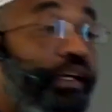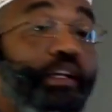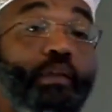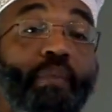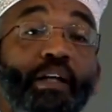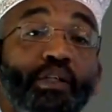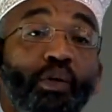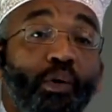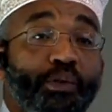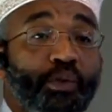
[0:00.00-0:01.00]
Can you
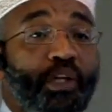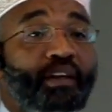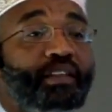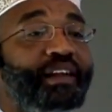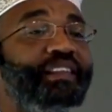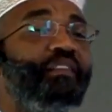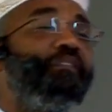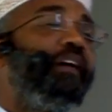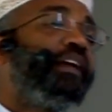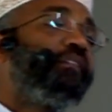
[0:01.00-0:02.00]
imagine going to a doctor and the
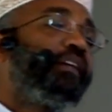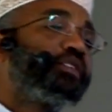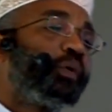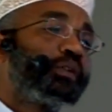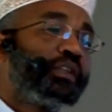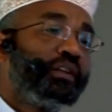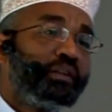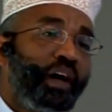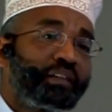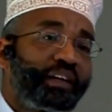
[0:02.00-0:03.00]
very first question the
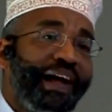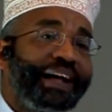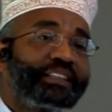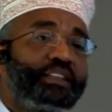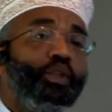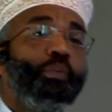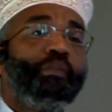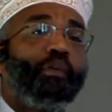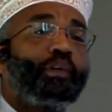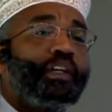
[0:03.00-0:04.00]
doctor asks you
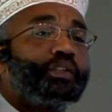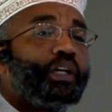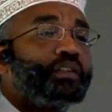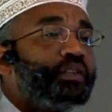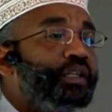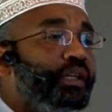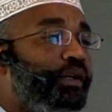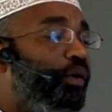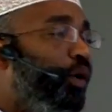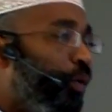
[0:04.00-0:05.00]
before they start treating
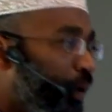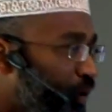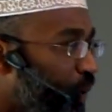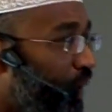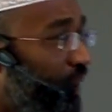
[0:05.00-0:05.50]
you, what's your